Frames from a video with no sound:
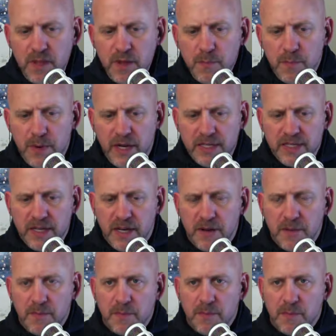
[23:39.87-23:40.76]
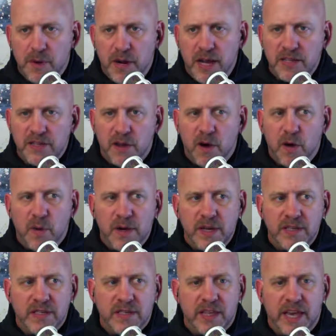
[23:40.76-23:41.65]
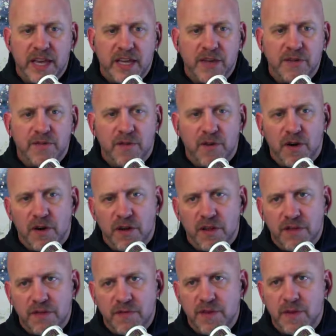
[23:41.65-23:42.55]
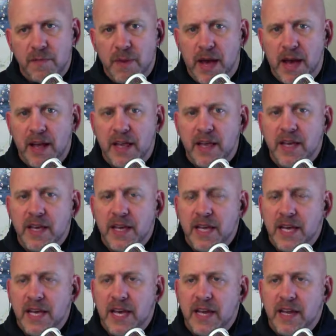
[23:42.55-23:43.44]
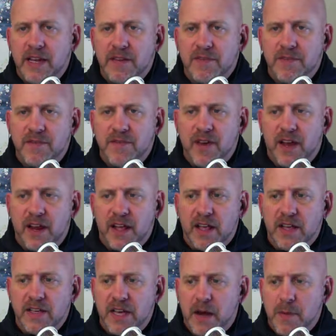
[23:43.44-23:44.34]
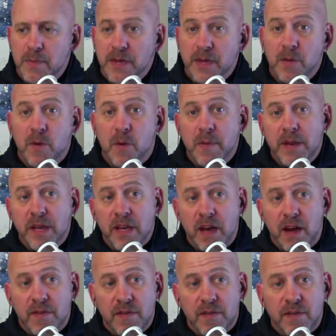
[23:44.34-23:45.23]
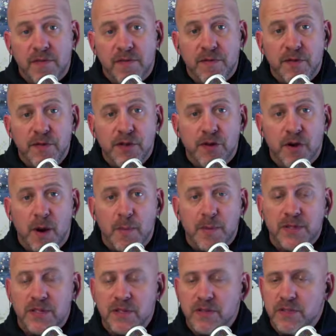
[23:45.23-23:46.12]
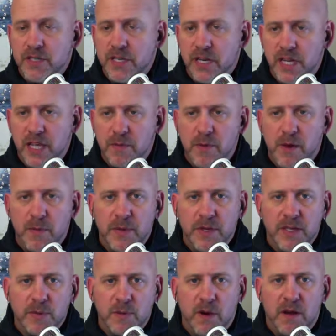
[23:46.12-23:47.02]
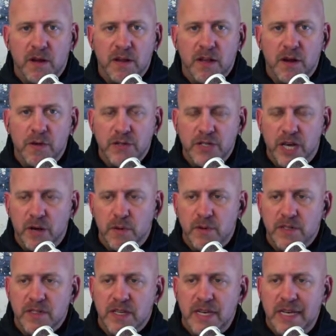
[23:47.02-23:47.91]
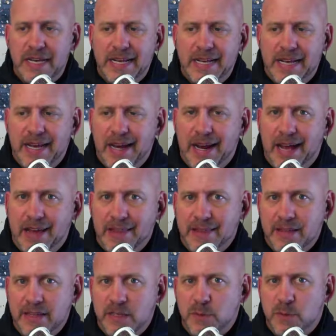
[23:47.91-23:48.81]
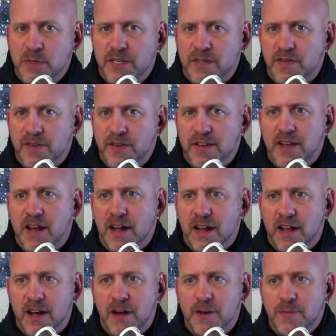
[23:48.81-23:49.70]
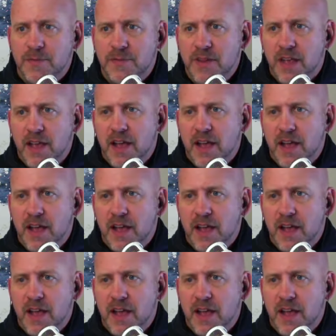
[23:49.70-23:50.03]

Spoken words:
But as always, thank you for all the feedback. And if you've got a topic you want me to cover in future episodes, you can email me as well, coachedwards@athletespecific.com.